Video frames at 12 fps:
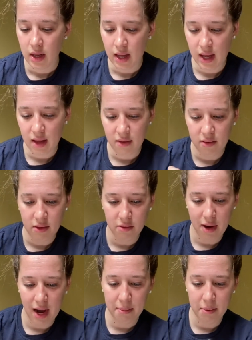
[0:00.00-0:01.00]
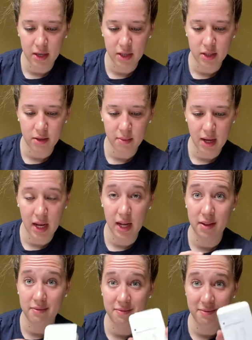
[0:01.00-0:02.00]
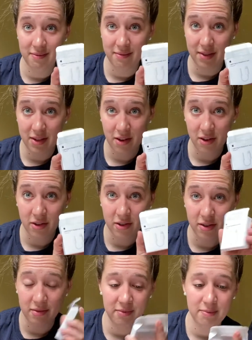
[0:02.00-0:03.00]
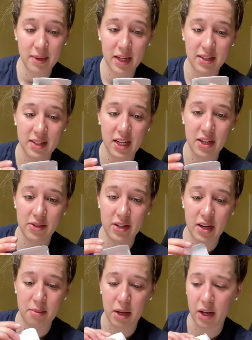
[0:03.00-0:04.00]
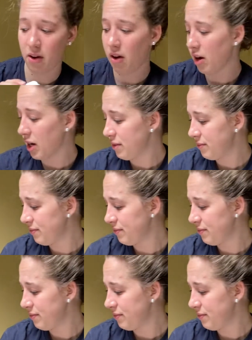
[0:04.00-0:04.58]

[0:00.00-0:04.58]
I have the wrapper to my dongle because I used it in my car.